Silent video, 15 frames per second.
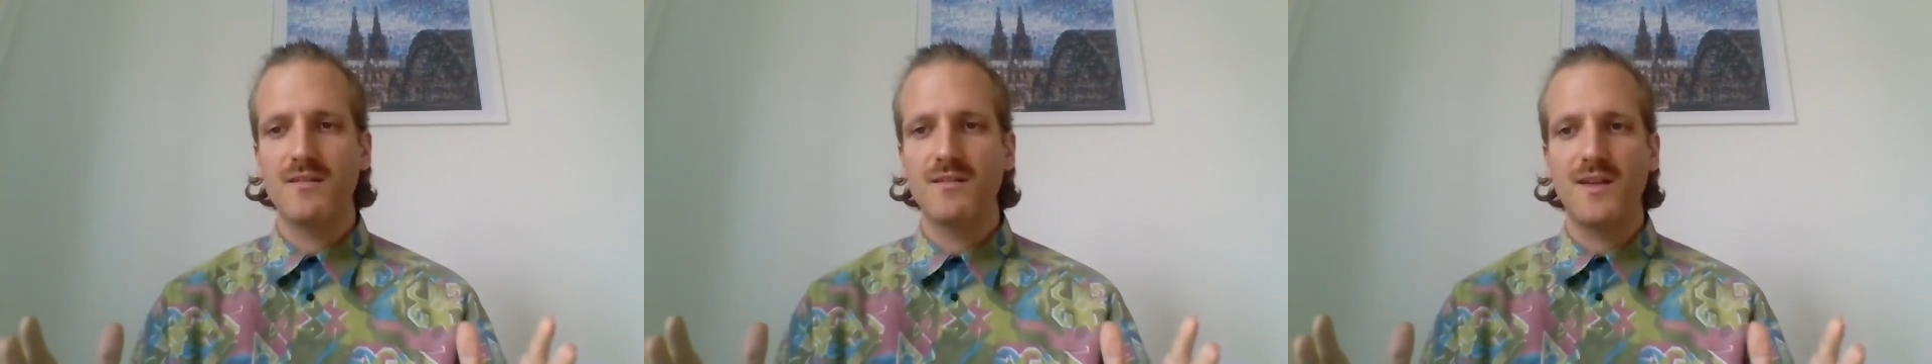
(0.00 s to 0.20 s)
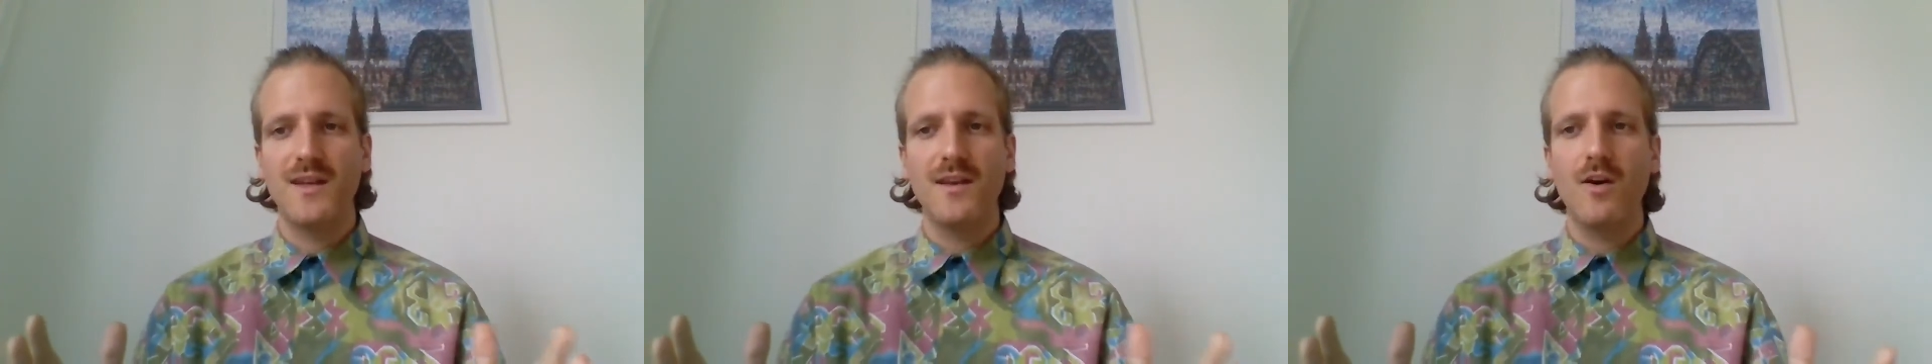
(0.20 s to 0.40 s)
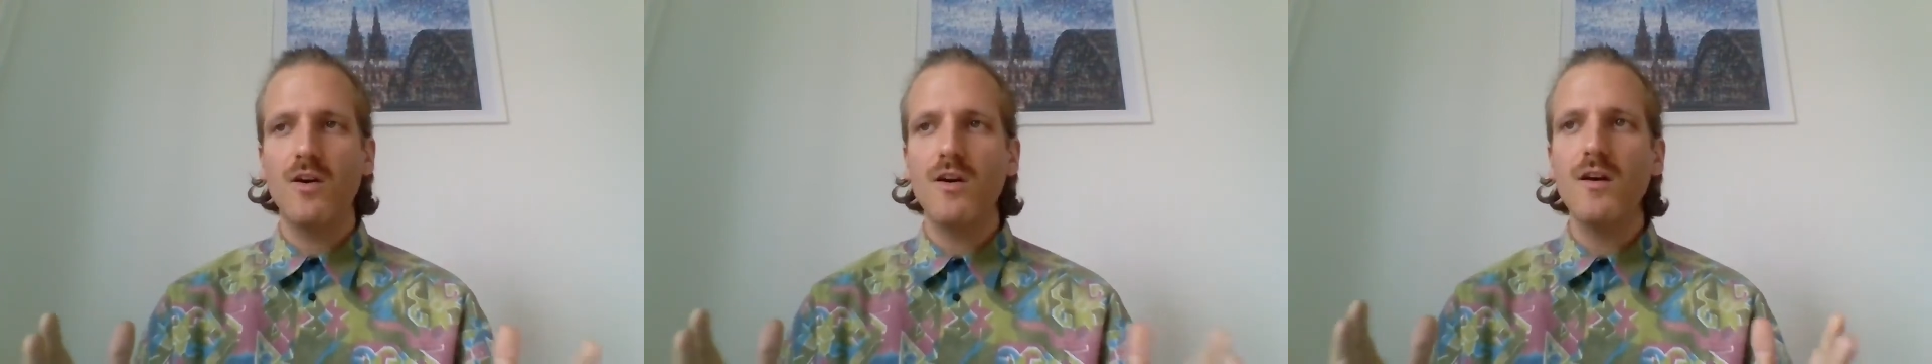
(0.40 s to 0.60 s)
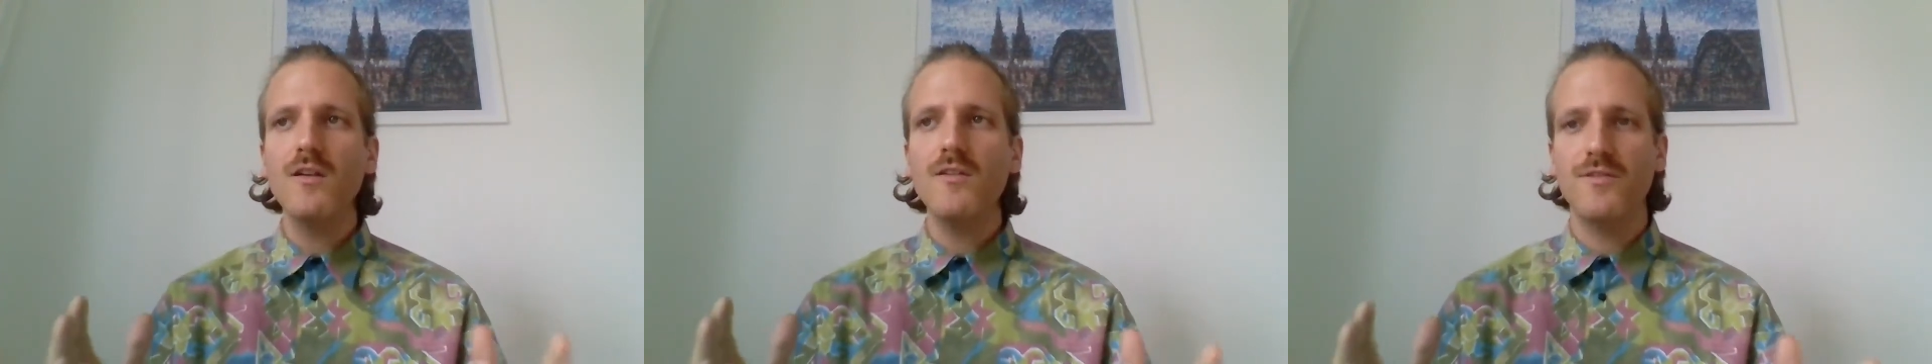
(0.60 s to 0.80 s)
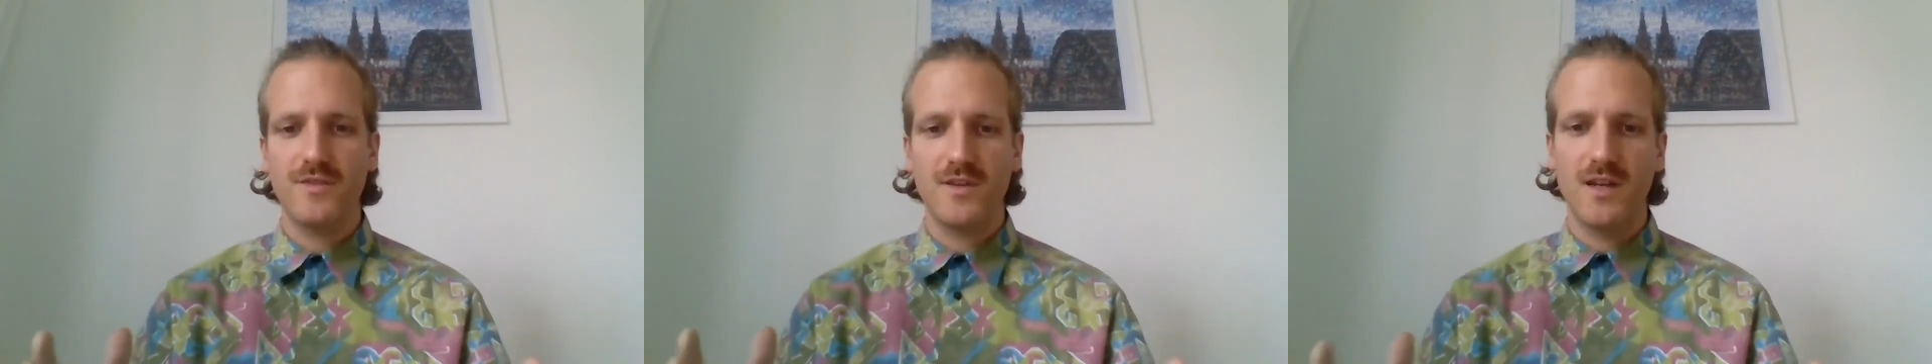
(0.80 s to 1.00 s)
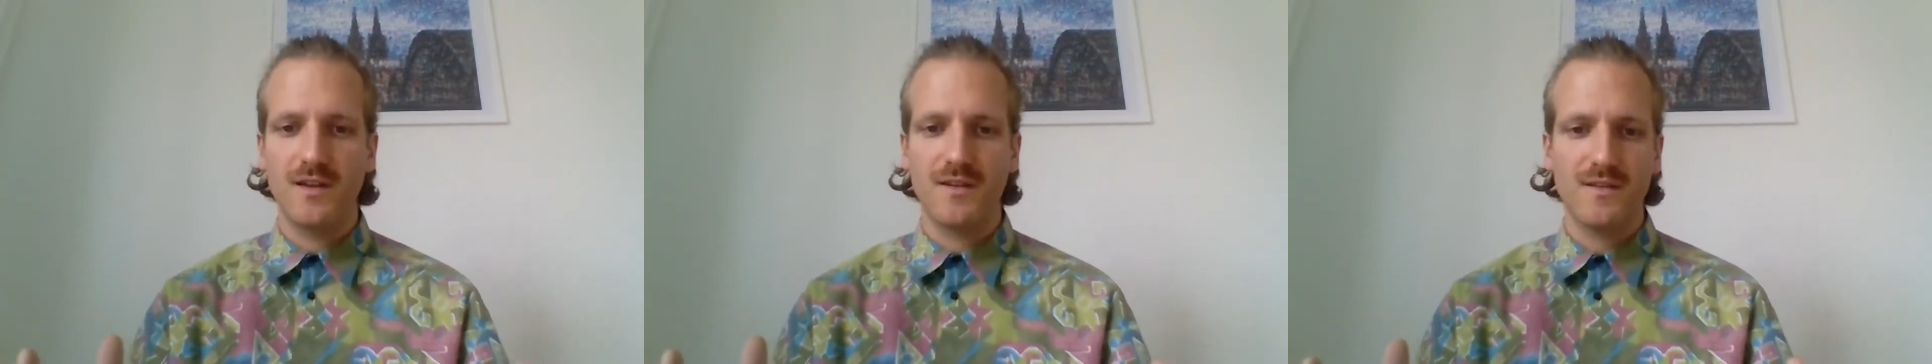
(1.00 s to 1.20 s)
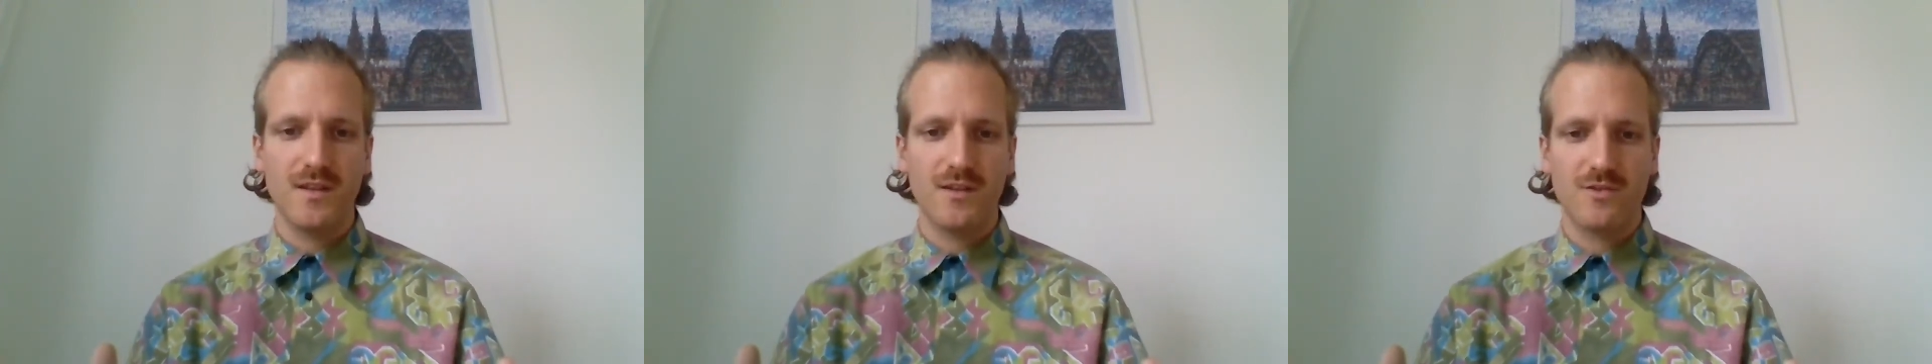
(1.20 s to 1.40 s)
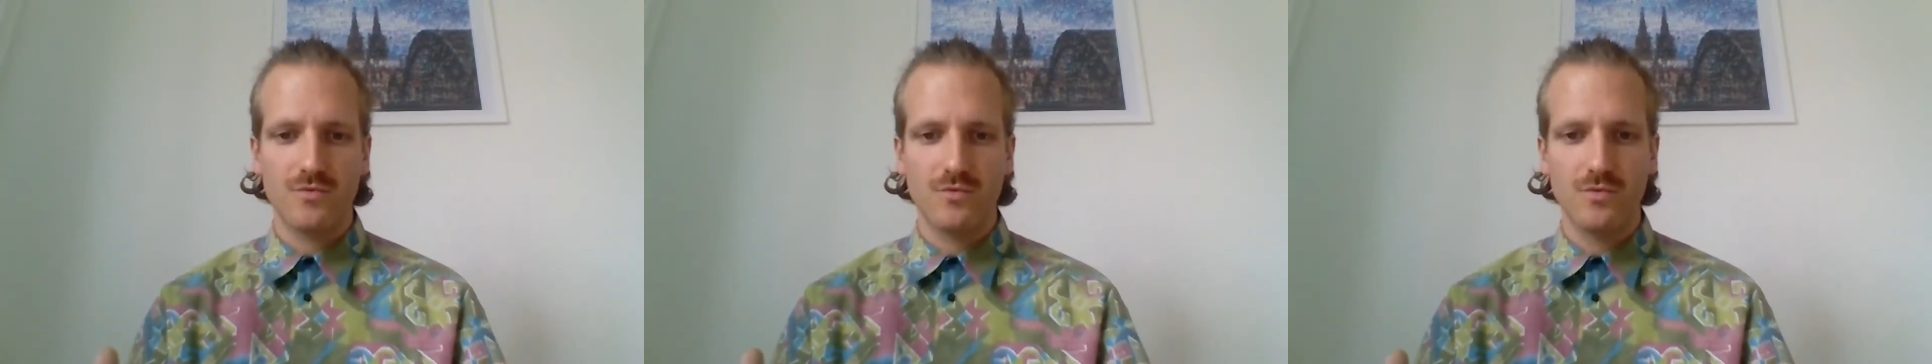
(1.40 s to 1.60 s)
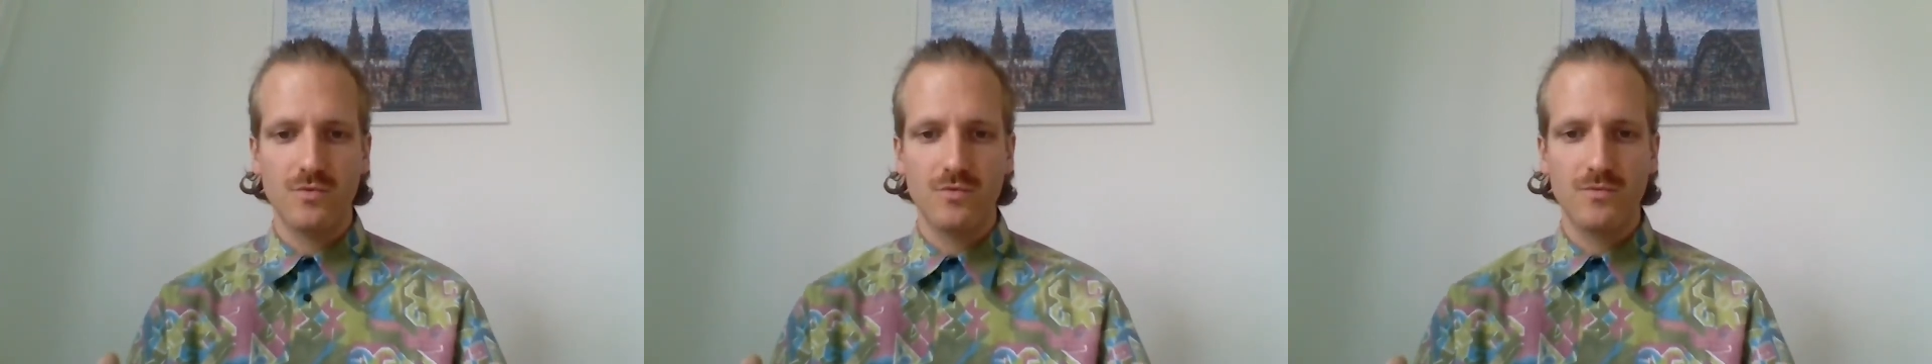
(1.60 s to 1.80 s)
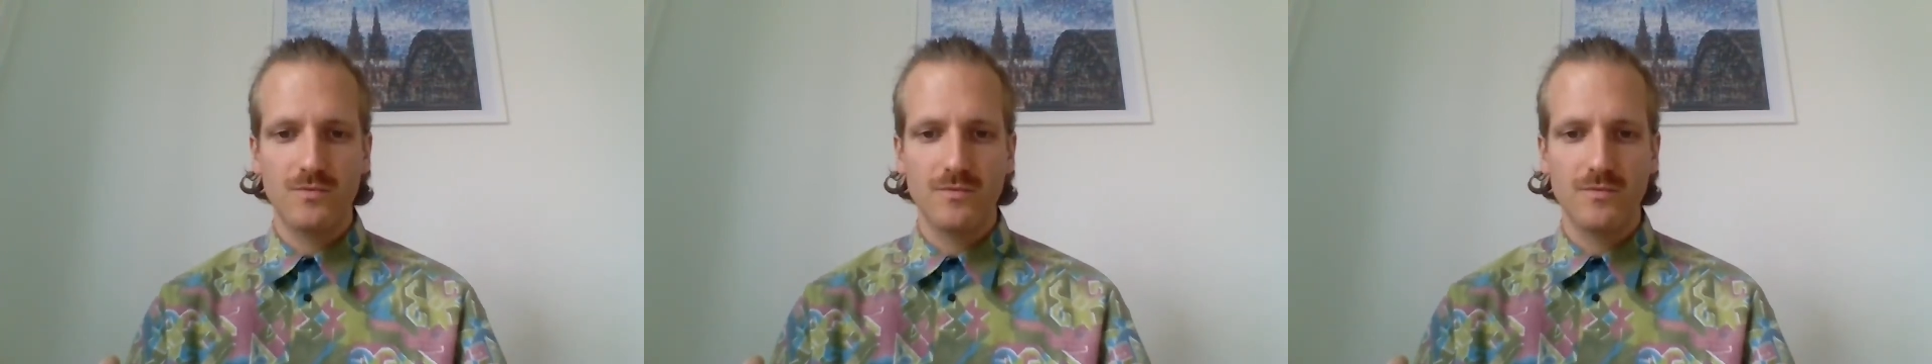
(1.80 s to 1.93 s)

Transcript: that all feelings are true?